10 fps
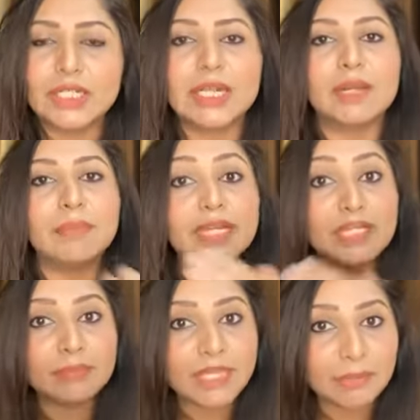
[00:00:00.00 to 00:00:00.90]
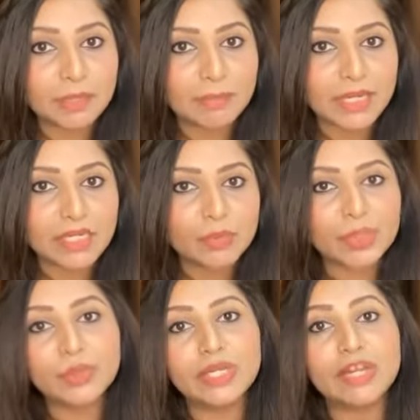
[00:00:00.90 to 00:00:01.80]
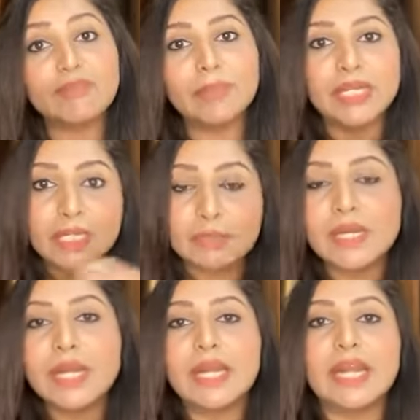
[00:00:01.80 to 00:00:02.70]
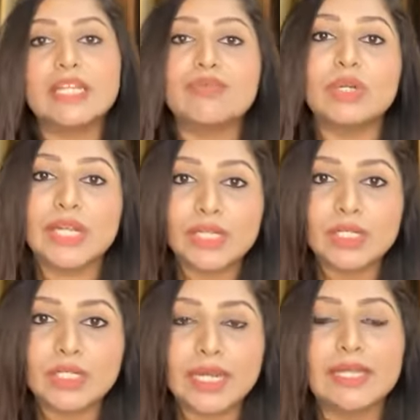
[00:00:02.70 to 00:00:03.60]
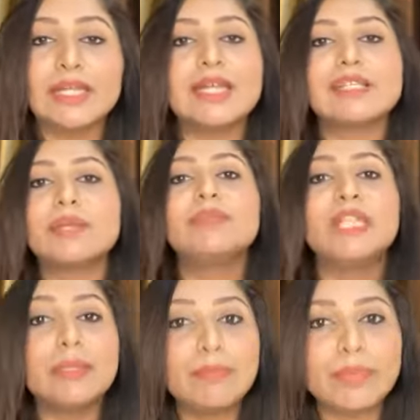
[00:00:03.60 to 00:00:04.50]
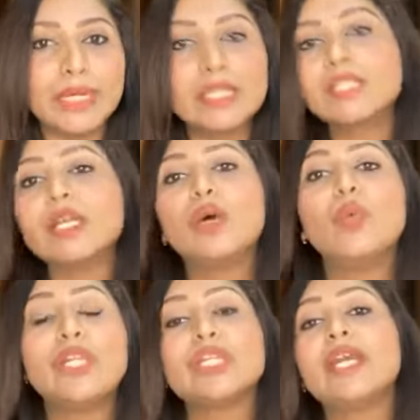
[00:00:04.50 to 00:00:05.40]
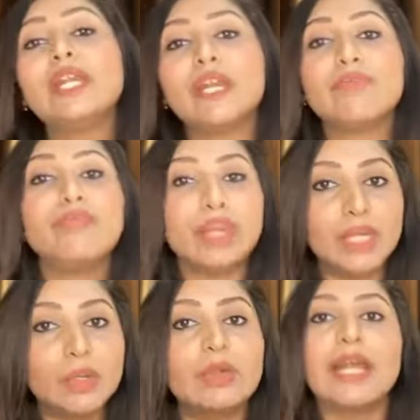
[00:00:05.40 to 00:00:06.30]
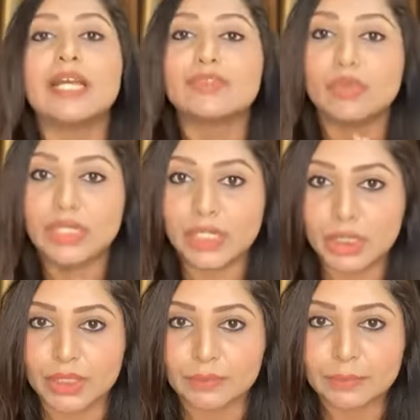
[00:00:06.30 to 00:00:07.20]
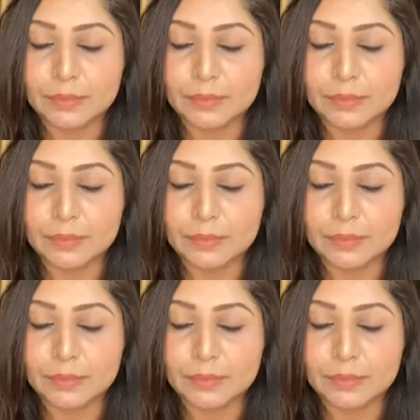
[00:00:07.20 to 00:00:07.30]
There are medium depth peels which will give medium exfoliation, and there are some deep peels which can give very good exfoliation.